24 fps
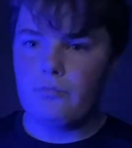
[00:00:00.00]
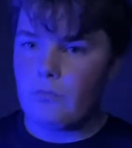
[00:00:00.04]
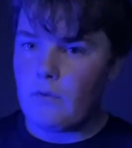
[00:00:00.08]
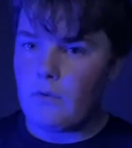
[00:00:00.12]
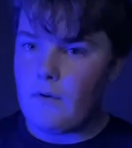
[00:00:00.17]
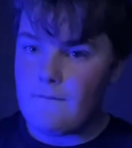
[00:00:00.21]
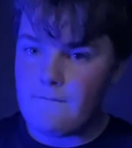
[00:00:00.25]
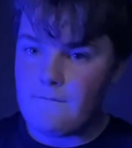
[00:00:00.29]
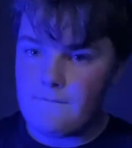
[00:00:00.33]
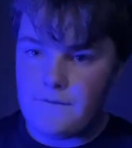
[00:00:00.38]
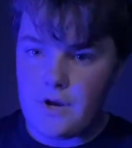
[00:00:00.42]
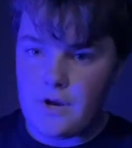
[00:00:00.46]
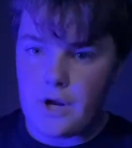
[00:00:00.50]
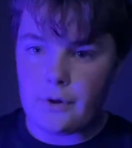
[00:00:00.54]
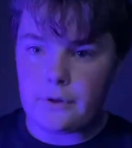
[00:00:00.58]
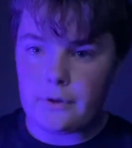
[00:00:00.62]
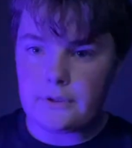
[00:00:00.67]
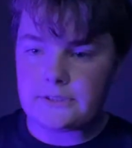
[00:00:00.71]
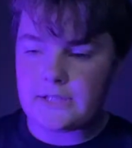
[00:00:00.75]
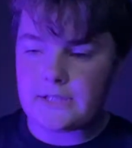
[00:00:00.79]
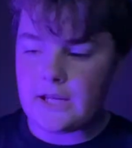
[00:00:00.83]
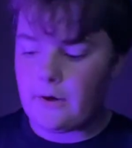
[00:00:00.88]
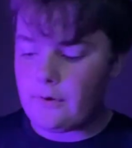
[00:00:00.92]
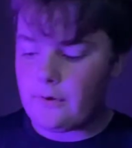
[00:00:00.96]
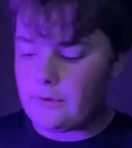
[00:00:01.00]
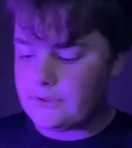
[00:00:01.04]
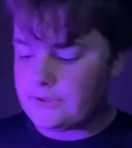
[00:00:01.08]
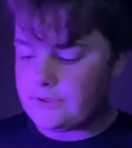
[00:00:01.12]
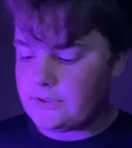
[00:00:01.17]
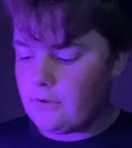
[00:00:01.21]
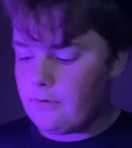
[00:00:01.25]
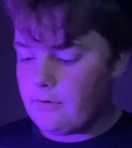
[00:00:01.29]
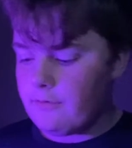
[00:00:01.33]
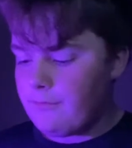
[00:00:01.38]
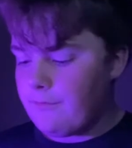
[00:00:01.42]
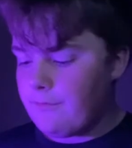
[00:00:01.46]
very scary
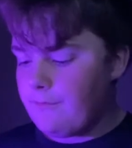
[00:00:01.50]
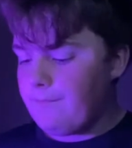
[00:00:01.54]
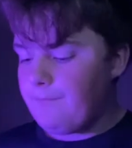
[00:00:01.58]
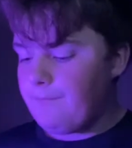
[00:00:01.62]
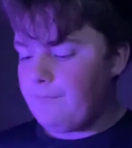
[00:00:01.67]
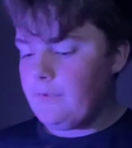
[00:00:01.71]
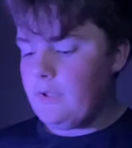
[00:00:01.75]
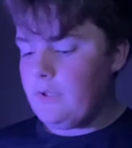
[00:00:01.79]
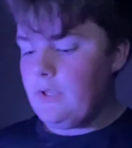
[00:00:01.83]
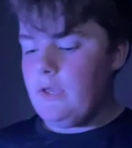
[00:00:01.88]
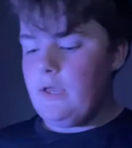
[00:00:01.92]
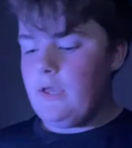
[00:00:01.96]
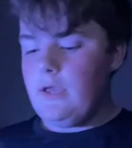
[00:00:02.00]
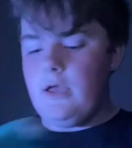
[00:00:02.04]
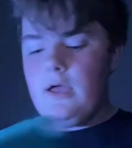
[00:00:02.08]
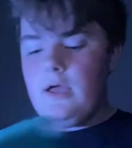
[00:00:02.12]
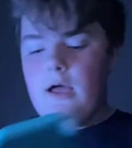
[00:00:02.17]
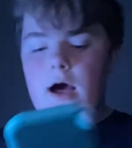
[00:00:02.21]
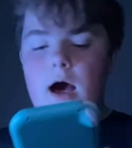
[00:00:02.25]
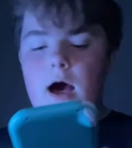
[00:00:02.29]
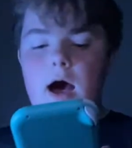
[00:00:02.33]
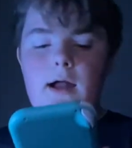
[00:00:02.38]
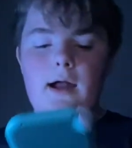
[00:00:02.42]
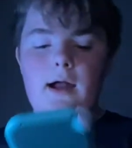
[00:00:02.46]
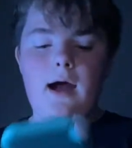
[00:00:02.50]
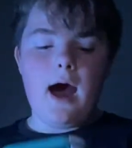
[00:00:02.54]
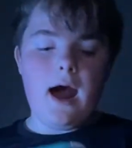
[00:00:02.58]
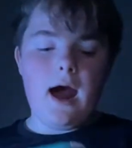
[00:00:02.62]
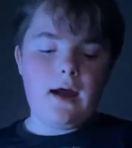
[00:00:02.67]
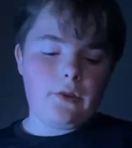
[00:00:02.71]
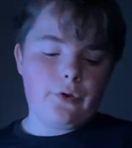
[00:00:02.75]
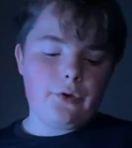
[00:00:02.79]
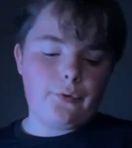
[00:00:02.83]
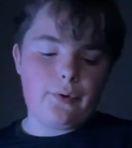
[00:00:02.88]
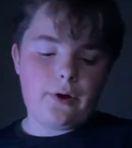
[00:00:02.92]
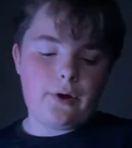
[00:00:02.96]
stuff, I
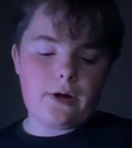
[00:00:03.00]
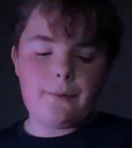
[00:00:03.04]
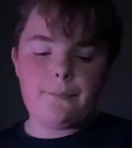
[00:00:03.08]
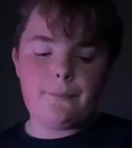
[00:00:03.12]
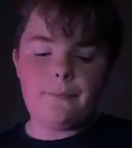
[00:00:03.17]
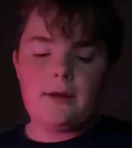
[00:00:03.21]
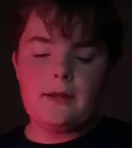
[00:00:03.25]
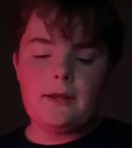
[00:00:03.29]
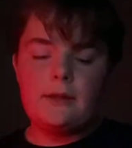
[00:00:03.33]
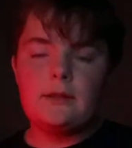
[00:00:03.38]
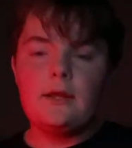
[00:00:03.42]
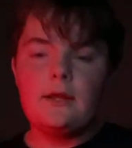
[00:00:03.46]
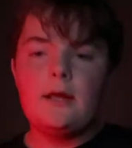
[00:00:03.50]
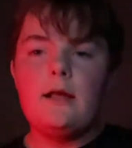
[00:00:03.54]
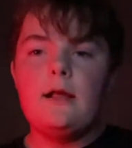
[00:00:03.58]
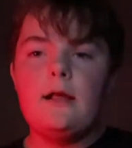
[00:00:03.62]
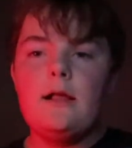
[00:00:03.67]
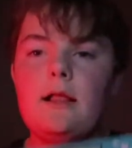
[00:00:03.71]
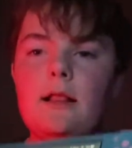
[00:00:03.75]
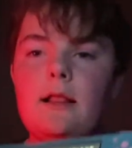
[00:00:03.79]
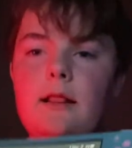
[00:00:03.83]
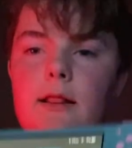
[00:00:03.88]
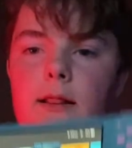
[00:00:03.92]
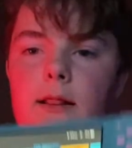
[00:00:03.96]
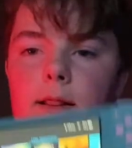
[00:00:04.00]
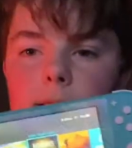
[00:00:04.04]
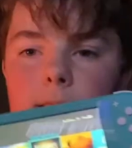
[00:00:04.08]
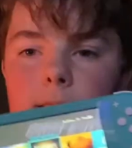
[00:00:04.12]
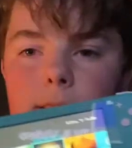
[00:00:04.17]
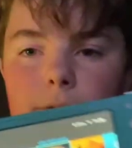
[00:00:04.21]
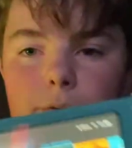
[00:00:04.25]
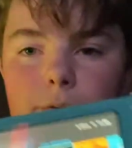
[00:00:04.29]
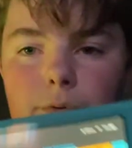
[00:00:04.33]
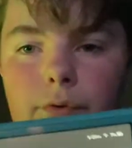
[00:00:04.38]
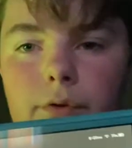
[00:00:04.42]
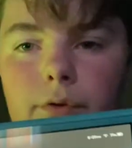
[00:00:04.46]
highly recommend
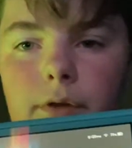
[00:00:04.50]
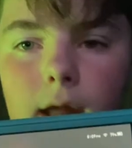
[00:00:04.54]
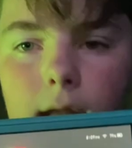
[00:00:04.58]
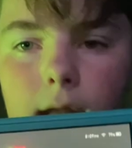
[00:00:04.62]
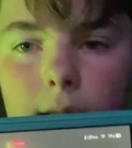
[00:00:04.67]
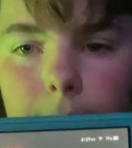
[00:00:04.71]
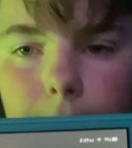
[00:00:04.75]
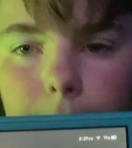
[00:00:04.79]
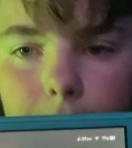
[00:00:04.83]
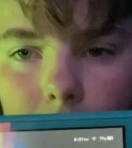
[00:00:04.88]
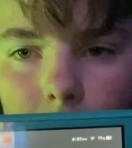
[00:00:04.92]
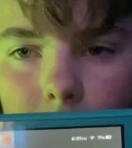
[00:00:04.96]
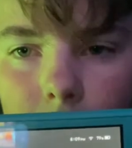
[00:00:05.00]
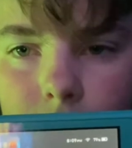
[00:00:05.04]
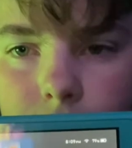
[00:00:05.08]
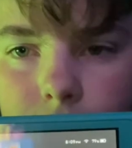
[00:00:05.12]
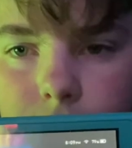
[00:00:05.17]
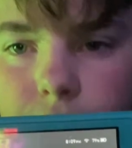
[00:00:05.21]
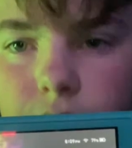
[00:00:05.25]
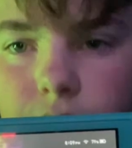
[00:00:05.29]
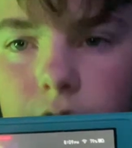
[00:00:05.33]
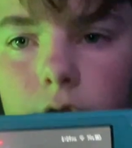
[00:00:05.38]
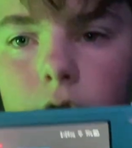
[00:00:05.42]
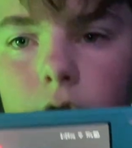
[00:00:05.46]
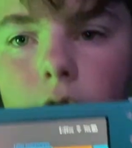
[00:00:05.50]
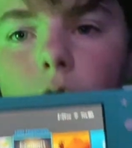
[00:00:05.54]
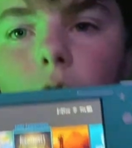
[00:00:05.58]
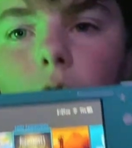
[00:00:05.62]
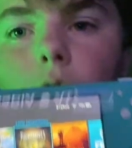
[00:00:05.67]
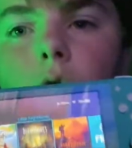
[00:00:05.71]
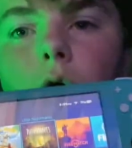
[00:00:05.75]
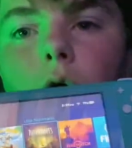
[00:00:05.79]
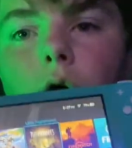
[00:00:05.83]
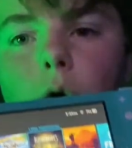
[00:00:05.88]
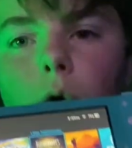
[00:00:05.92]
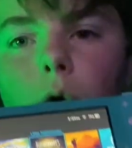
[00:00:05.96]
Little Nightmares
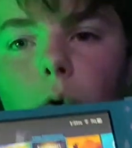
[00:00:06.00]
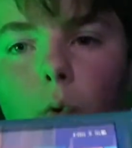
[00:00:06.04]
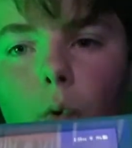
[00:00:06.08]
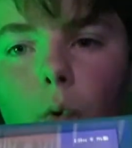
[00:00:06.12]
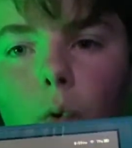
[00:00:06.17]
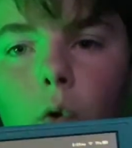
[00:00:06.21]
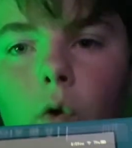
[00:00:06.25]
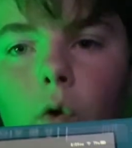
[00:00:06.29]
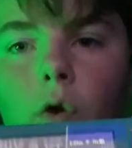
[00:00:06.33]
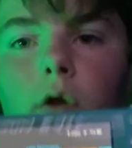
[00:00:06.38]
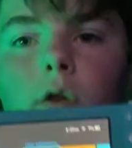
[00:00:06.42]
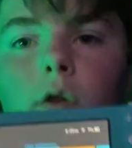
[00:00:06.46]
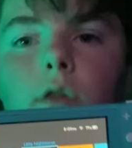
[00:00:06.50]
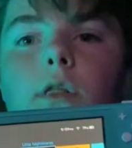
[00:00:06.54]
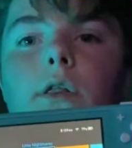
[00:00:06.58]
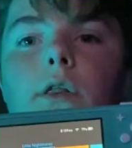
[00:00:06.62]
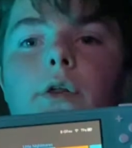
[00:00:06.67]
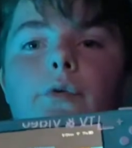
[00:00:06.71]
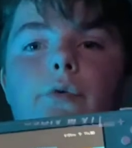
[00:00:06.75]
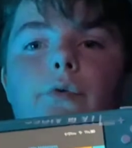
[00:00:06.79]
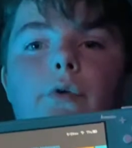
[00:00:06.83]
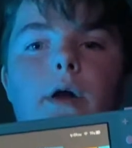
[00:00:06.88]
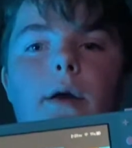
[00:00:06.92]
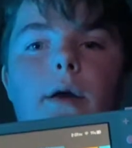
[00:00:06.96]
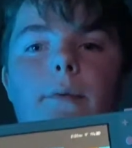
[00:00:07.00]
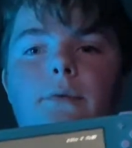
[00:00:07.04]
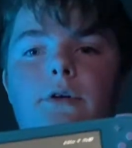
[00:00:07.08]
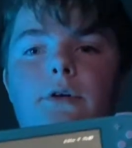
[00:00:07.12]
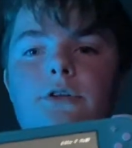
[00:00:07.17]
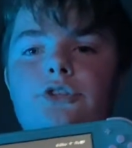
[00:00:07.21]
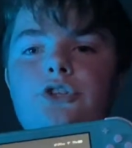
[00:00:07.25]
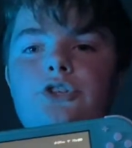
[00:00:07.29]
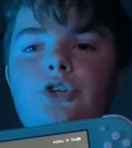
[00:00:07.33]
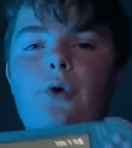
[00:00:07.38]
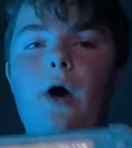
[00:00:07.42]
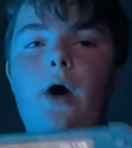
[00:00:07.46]
or Little
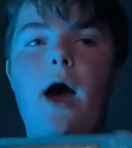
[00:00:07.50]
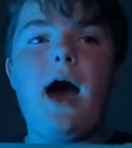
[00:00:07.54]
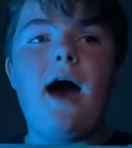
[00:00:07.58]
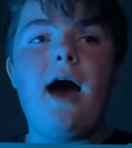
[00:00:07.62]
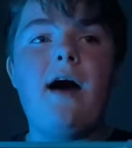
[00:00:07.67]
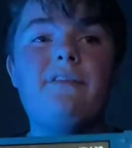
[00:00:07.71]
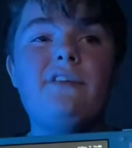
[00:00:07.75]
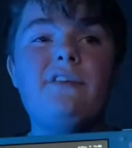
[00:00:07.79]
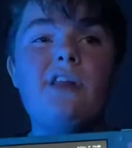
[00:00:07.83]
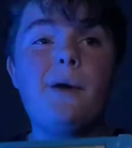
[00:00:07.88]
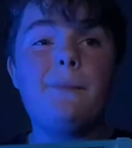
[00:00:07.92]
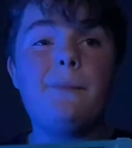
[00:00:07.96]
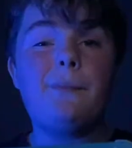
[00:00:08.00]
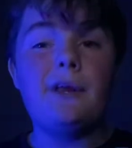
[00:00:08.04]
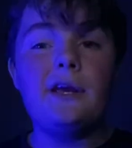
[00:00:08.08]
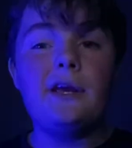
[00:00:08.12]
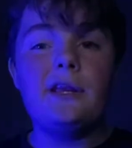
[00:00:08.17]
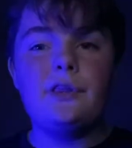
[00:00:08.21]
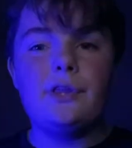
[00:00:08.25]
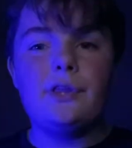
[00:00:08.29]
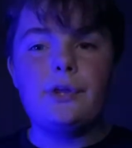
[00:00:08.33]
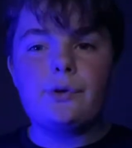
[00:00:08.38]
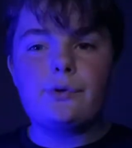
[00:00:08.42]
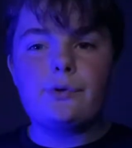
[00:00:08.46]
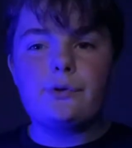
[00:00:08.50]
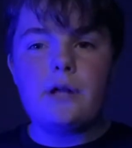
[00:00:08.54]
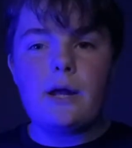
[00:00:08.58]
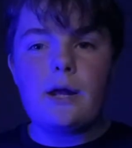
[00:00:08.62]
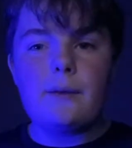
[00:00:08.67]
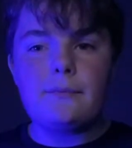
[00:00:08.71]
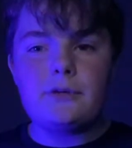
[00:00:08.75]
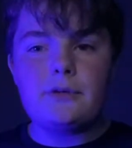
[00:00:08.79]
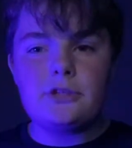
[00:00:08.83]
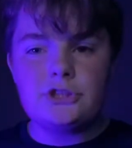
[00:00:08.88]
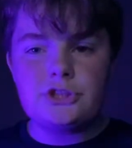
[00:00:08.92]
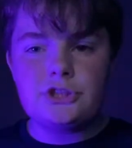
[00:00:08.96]
Nightmares 2. I have not played Little
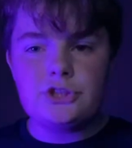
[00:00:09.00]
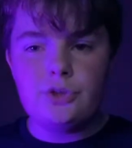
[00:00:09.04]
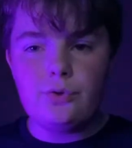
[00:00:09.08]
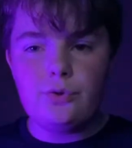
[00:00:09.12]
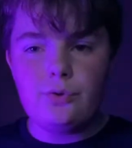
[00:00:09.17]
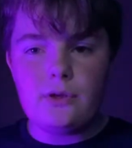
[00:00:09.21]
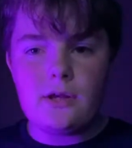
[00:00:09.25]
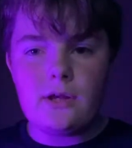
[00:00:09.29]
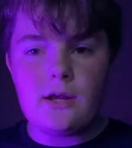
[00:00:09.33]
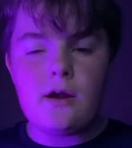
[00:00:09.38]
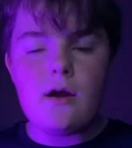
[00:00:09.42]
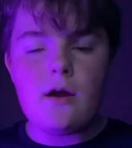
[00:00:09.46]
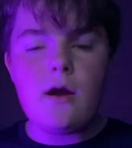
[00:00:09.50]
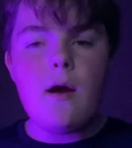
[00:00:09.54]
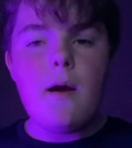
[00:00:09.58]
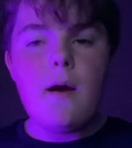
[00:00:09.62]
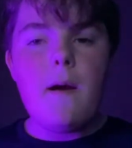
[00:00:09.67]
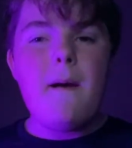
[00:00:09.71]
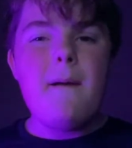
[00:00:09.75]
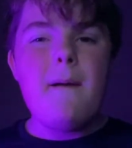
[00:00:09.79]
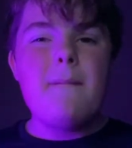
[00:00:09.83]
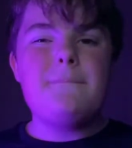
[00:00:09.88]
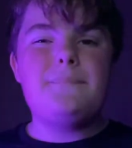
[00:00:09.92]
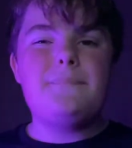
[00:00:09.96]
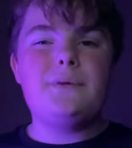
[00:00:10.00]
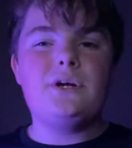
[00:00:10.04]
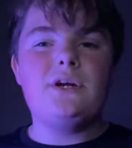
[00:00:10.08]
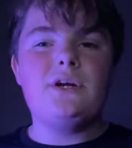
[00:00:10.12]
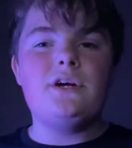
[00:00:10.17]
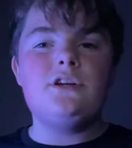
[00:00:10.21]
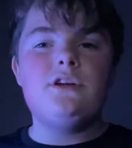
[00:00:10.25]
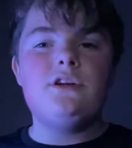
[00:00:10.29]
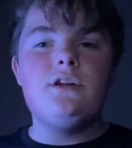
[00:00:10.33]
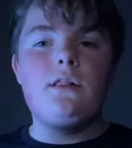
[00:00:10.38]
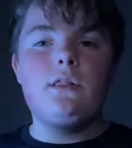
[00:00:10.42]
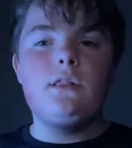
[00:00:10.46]
Nightmares 2 yet,
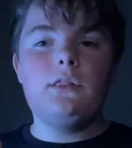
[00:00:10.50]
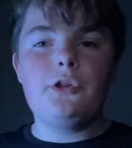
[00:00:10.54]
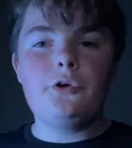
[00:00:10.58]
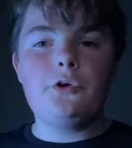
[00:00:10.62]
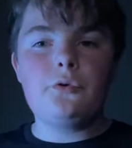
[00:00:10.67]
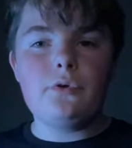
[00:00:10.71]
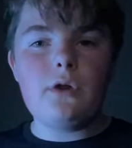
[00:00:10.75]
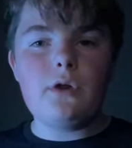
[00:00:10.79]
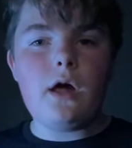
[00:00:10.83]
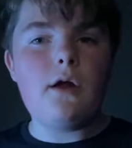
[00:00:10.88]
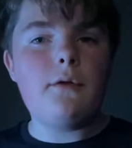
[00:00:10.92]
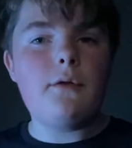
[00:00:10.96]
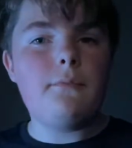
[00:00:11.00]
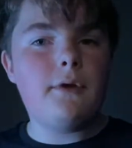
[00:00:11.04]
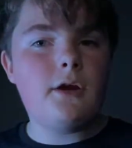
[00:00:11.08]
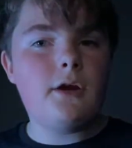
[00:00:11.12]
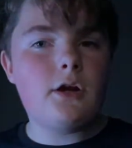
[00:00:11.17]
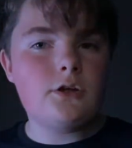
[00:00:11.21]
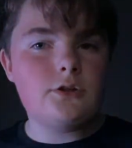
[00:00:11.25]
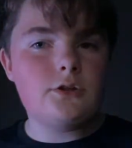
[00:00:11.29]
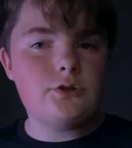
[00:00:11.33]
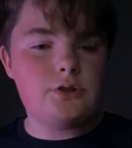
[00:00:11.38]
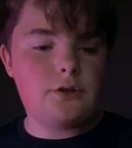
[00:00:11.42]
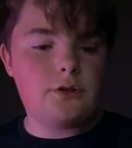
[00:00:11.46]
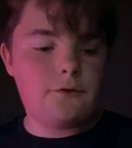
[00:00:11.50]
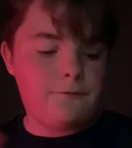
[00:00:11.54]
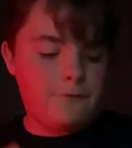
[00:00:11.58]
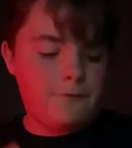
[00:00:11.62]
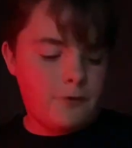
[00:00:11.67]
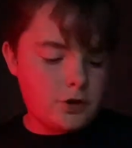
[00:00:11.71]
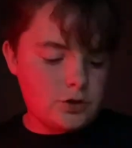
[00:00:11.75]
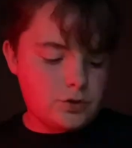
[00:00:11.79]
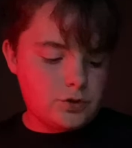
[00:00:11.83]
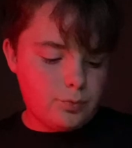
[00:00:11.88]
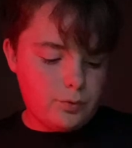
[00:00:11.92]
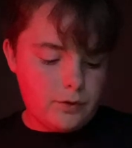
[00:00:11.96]
but Little Nightmares, the
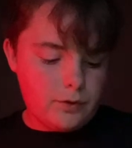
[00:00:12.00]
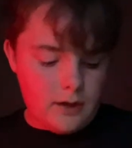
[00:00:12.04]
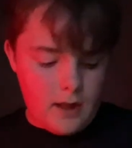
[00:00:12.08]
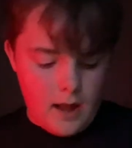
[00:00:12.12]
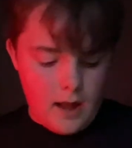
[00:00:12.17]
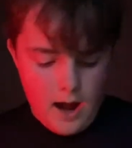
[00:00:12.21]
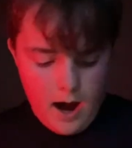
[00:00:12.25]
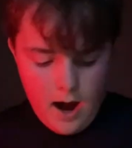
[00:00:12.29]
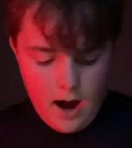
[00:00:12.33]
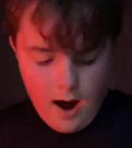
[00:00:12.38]
first one, I